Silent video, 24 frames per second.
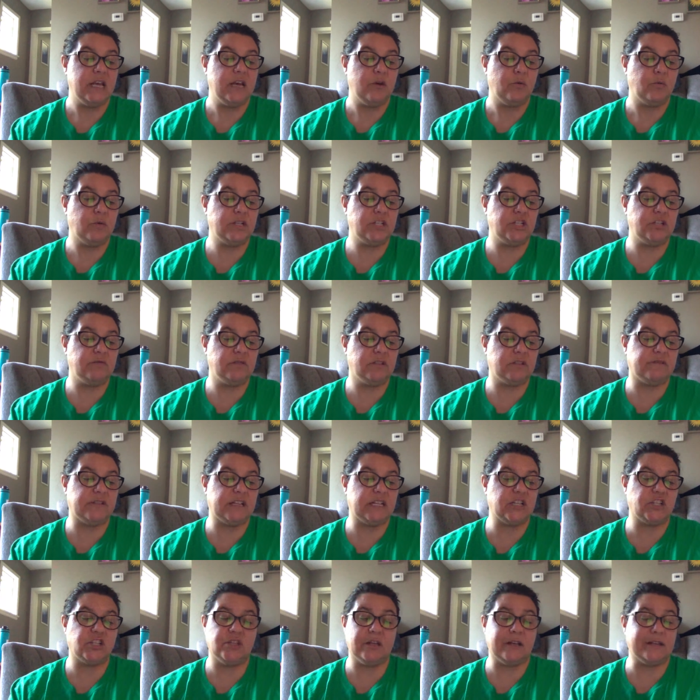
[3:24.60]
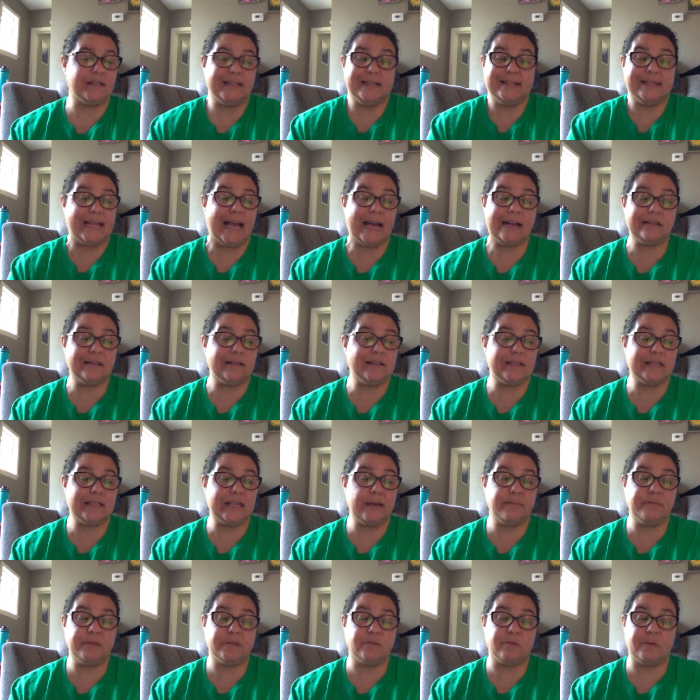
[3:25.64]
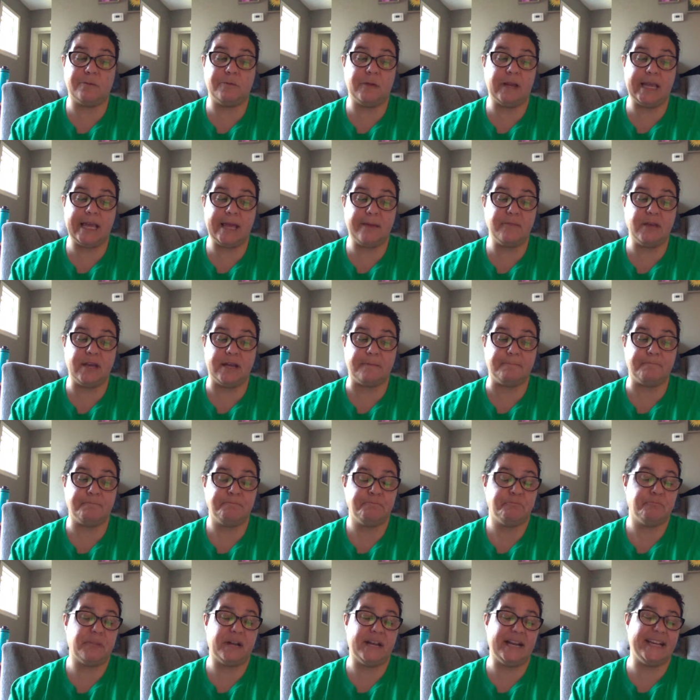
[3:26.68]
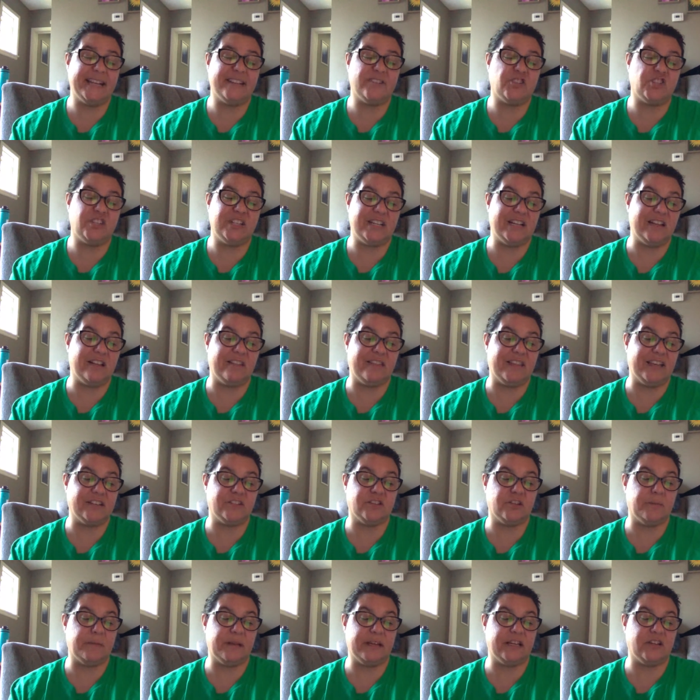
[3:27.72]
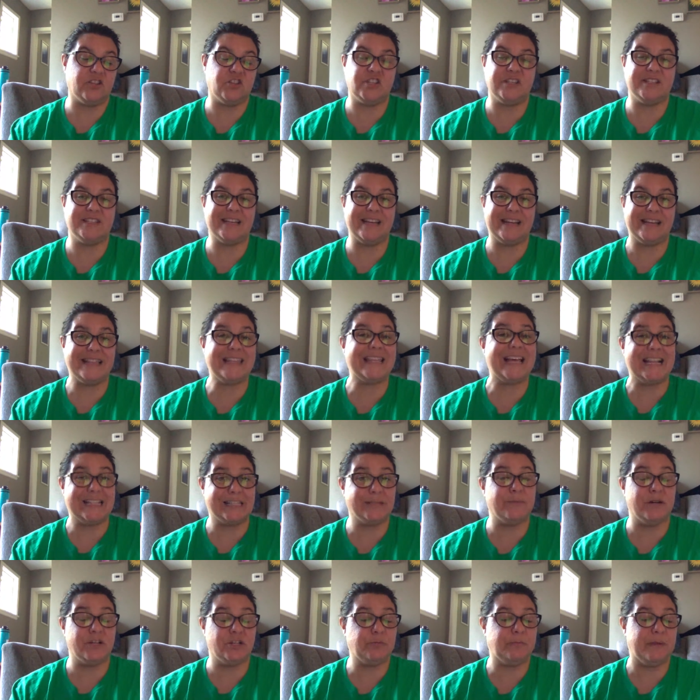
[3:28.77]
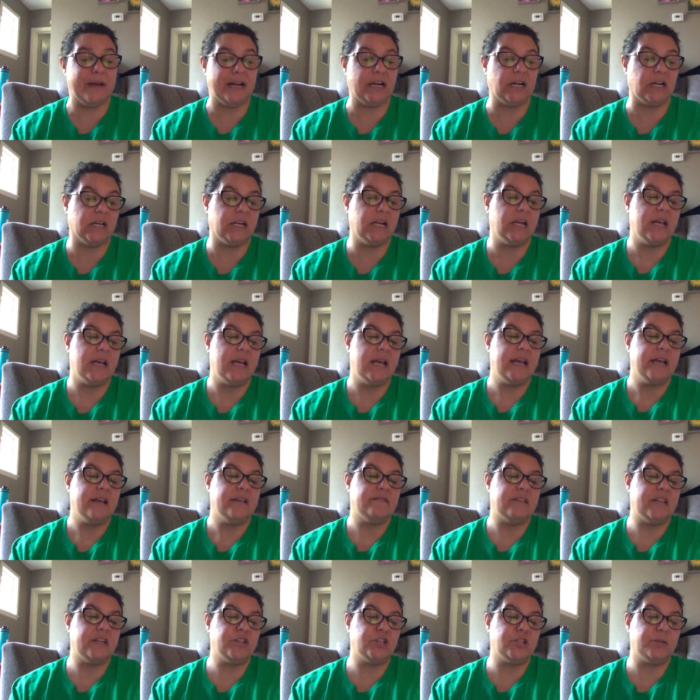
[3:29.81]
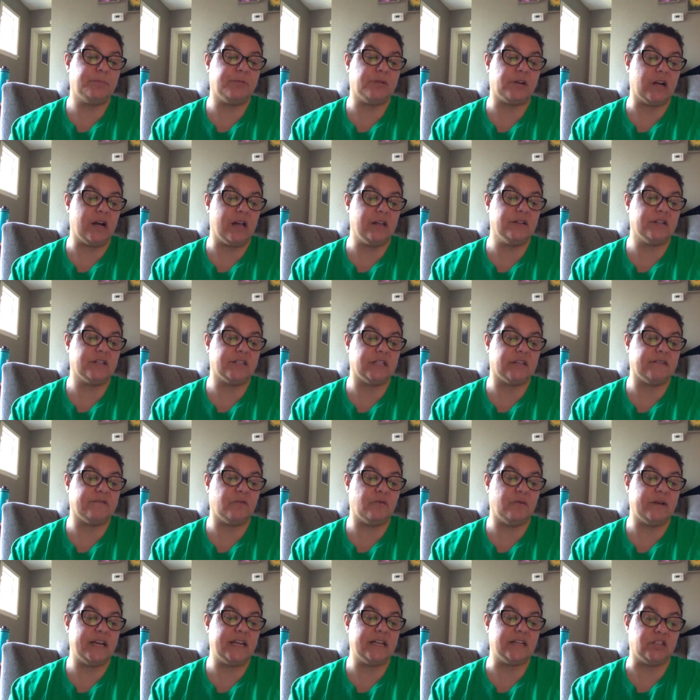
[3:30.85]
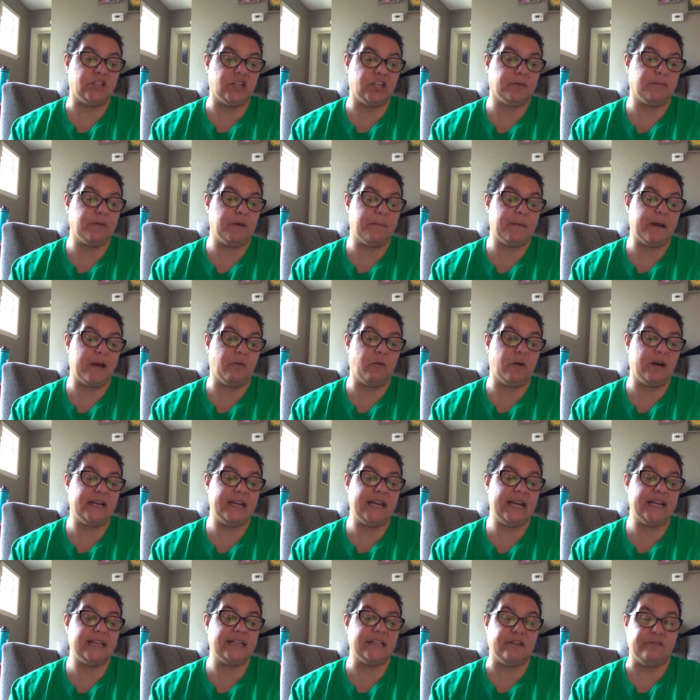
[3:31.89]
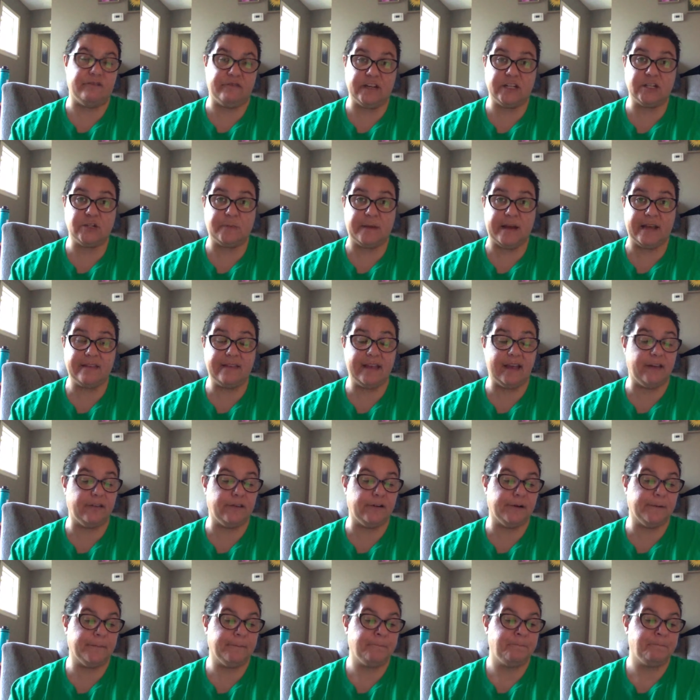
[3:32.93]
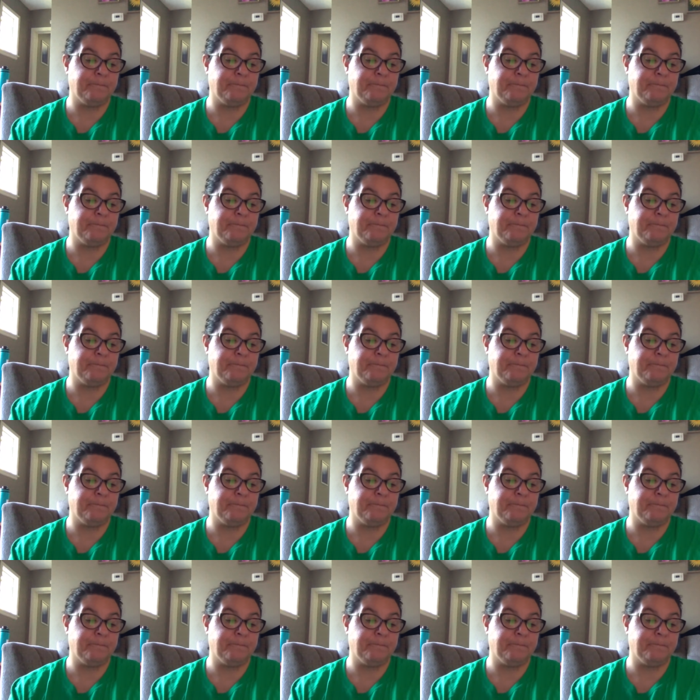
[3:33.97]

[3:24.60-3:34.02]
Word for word: When she was finished, she looked exactly the same as when we came in, but I guess she didn't think so because she said, That's much better. Then she put all her stuff away and took me by one hand and Fudge by the other.